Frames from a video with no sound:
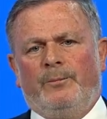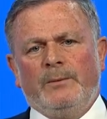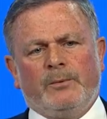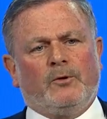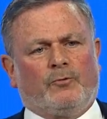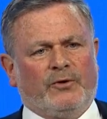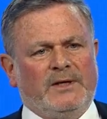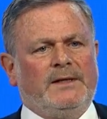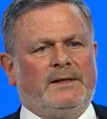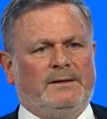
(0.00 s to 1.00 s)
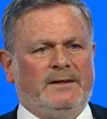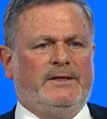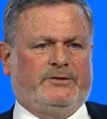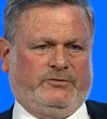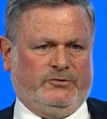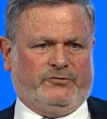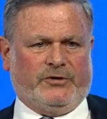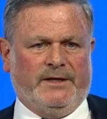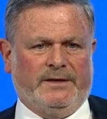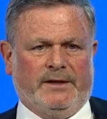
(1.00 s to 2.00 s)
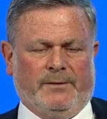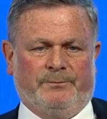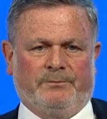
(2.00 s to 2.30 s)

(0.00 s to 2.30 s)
People really need the training.